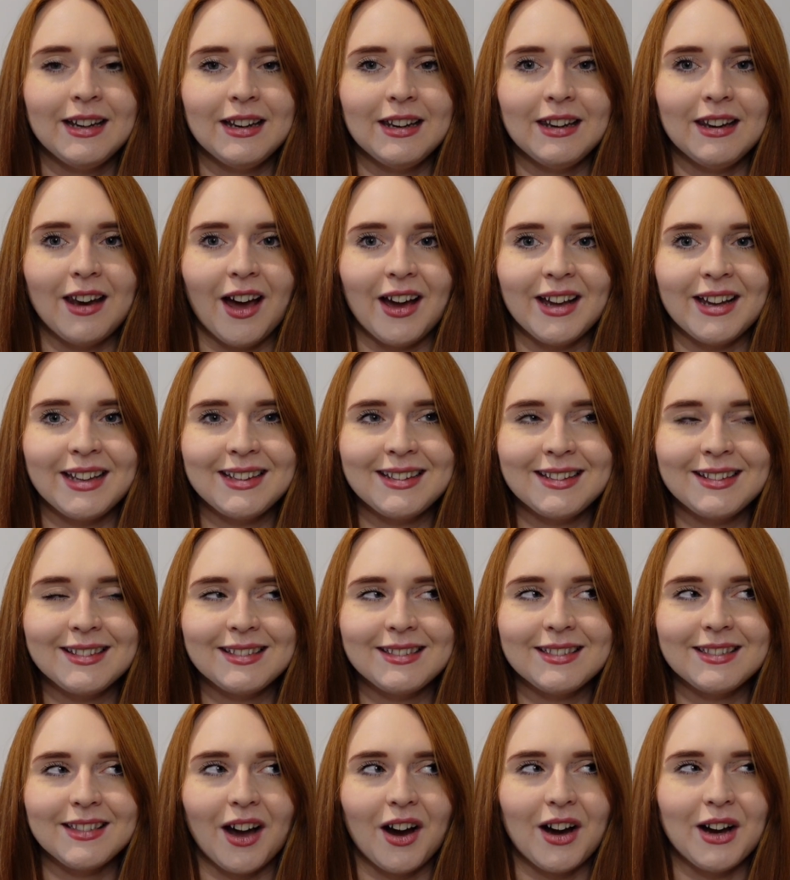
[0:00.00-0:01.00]
like
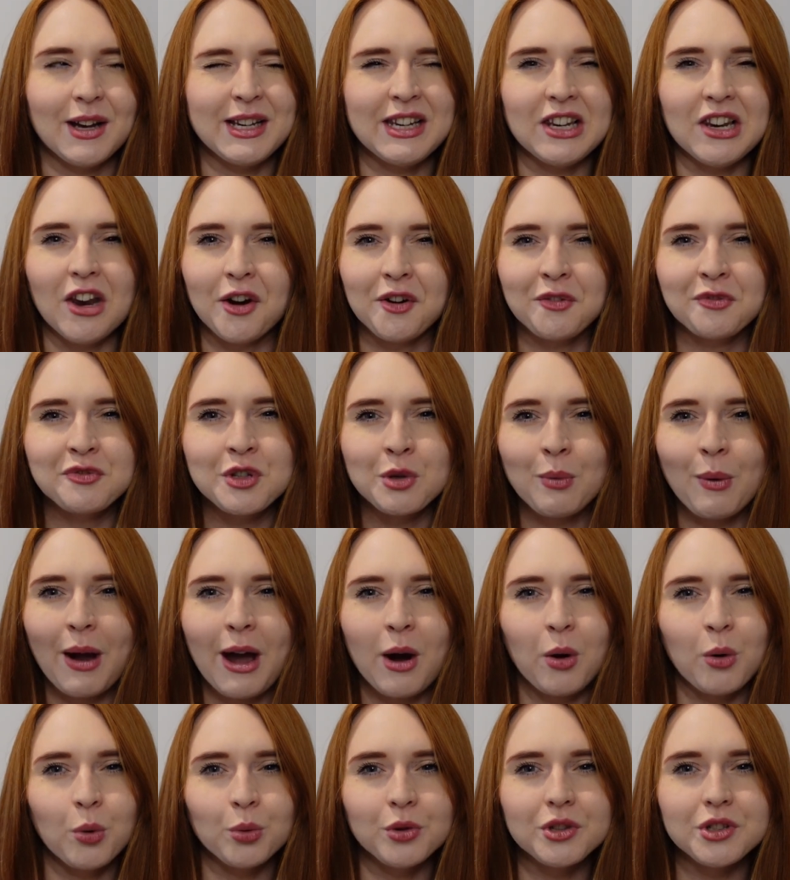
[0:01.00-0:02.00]
that I love to
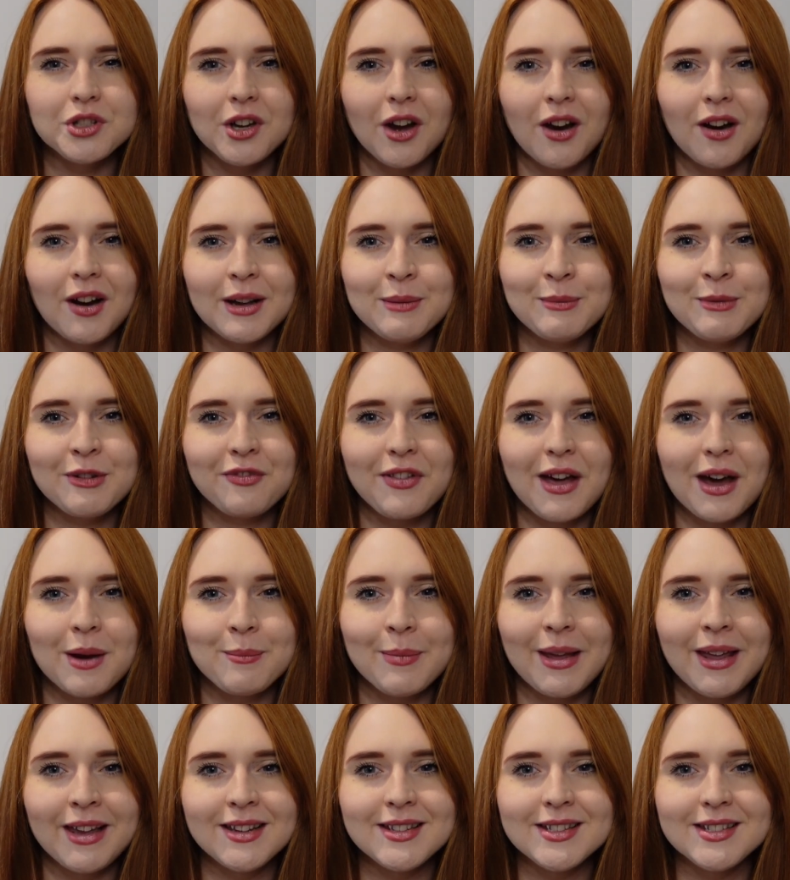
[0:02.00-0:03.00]
wear all the time, if that
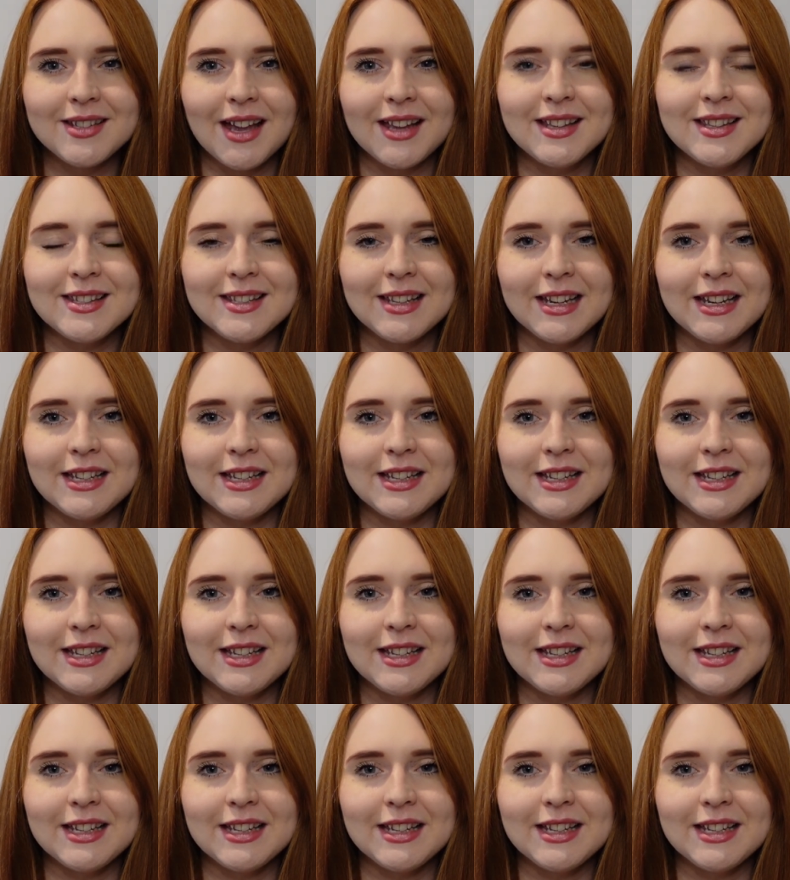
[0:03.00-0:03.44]
makes sense.